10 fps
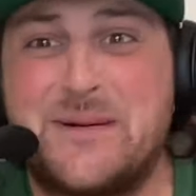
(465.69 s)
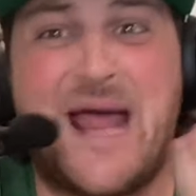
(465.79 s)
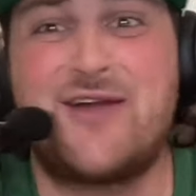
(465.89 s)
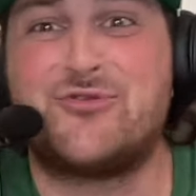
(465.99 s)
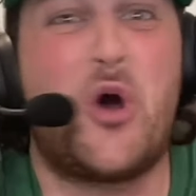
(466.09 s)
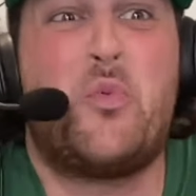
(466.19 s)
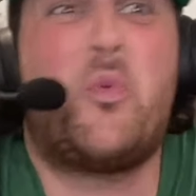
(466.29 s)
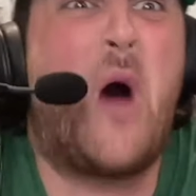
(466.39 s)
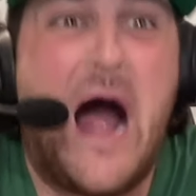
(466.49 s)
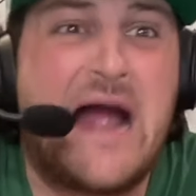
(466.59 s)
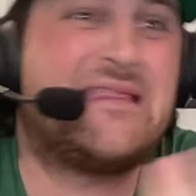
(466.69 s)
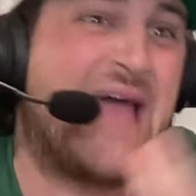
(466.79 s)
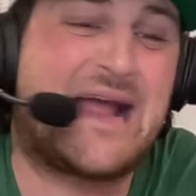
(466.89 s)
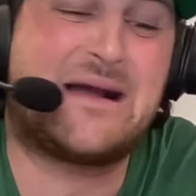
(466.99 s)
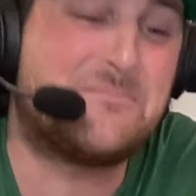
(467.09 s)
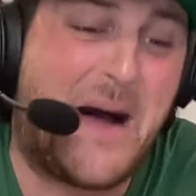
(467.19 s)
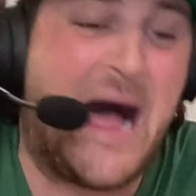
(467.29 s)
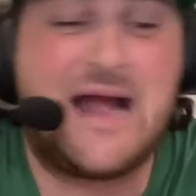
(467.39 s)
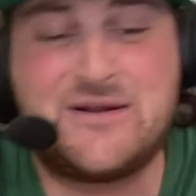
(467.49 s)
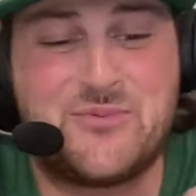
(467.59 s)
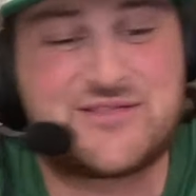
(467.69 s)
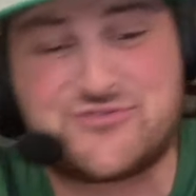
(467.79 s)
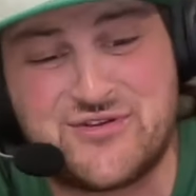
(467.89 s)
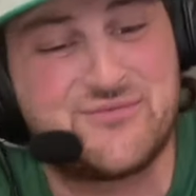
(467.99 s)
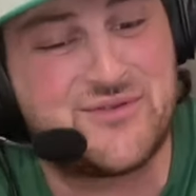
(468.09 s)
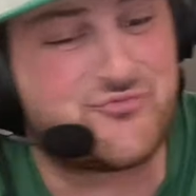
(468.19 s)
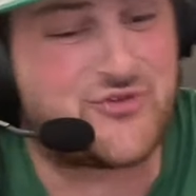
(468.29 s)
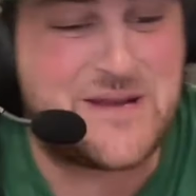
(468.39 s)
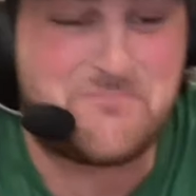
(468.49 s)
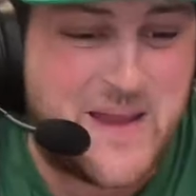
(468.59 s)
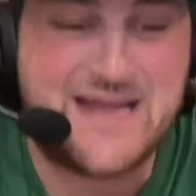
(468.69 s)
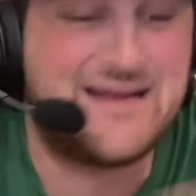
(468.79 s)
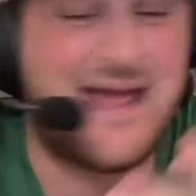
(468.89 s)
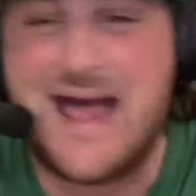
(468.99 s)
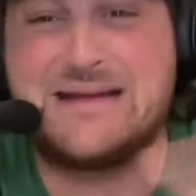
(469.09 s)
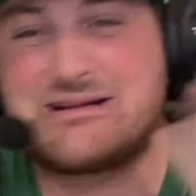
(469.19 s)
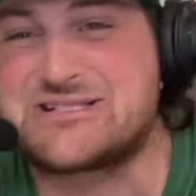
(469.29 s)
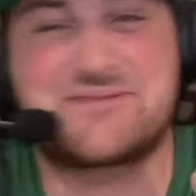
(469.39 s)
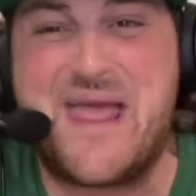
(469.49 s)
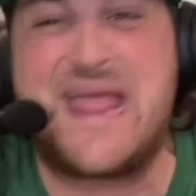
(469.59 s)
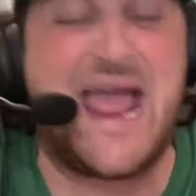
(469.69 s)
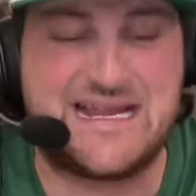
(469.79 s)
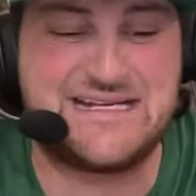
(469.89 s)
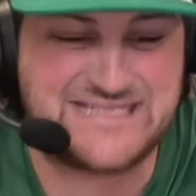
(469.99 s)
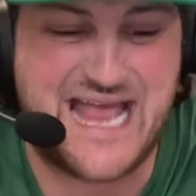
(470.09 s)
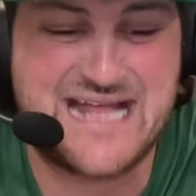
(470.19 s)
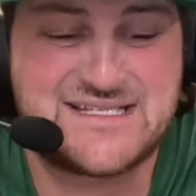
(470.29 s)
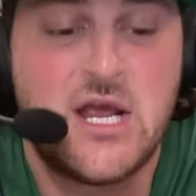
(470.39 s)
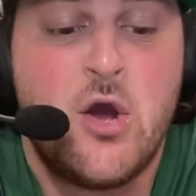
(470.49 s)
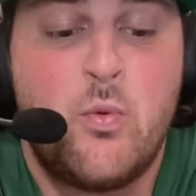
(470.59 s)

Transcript: but I don't know why that combined with the, the repeat. It doesn't make any sense.